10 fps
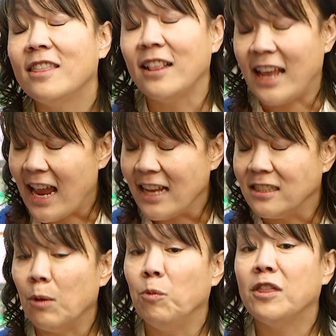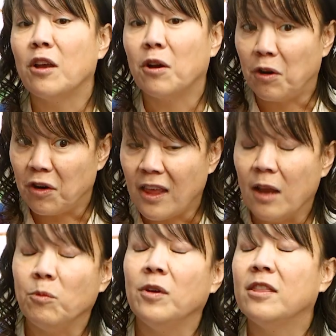the land and with the earth
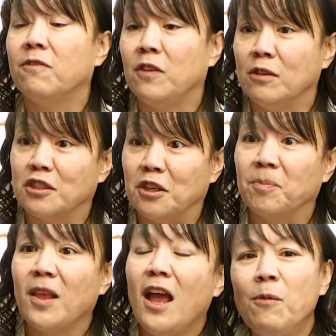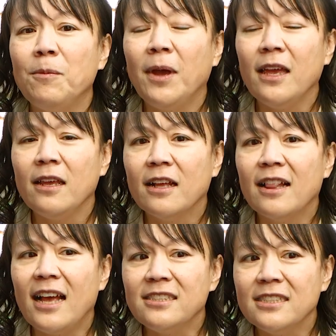and with the future. And what my
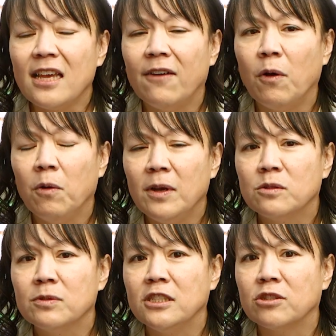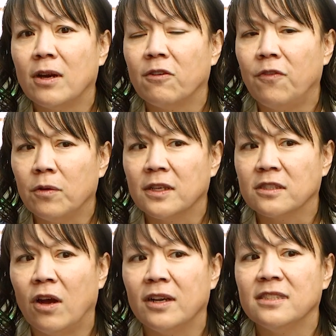classes have always really tried to
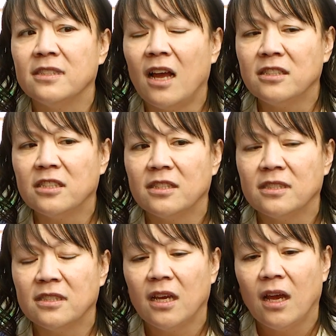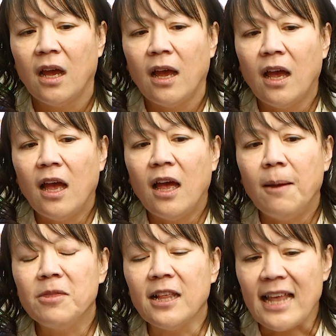focus on is not just
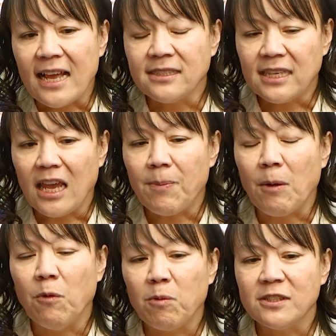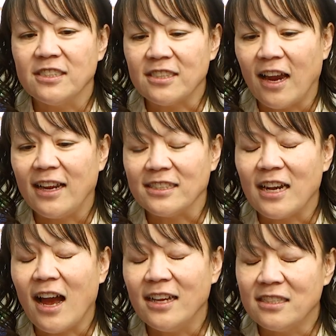the landscape and what we're designing as
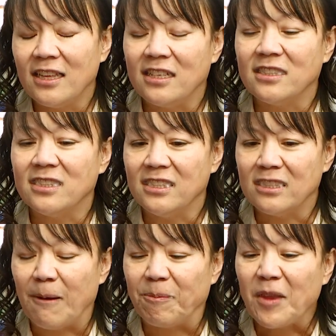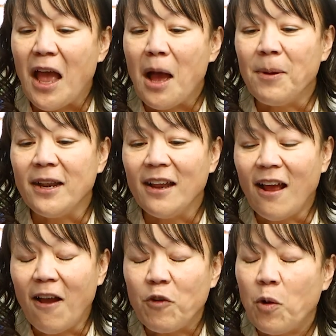an isolated system, but
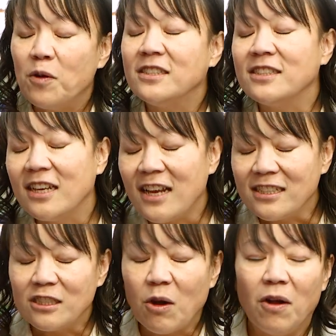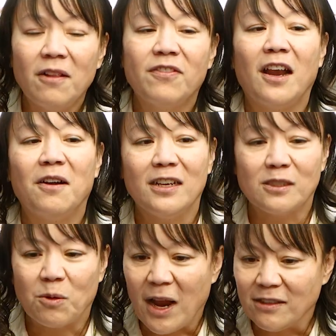of course it's connected to all of the
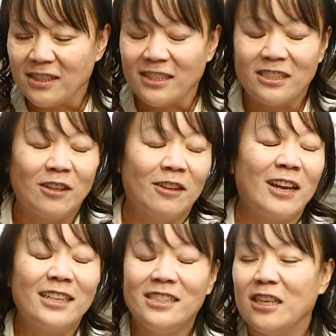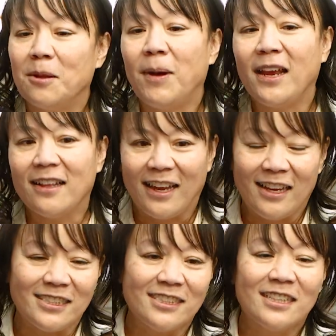areas around it. It's connected to the bike
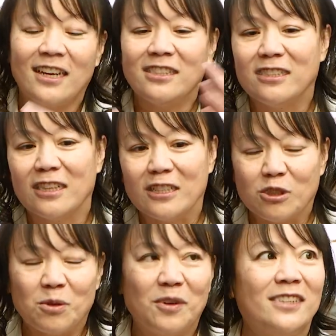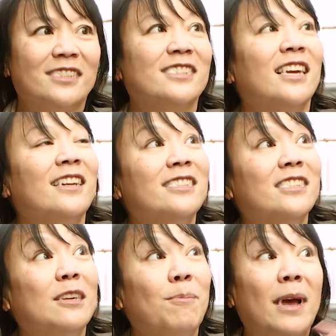lanes, it's connected to the trees, it's
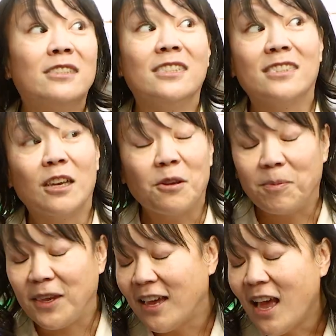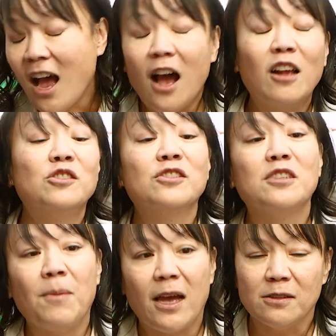connected to mountains that could be hundreds
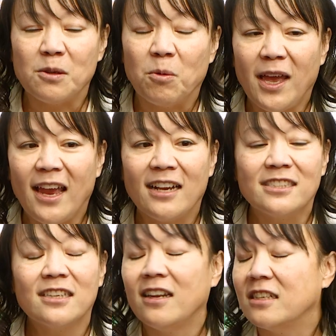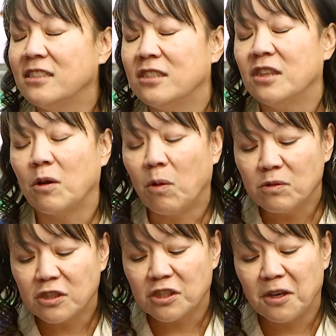of miles away, and it's connected to the
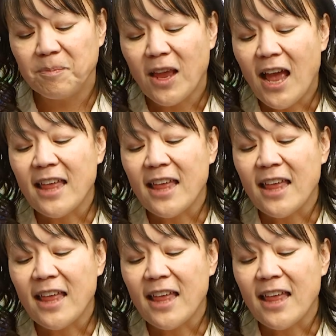culture,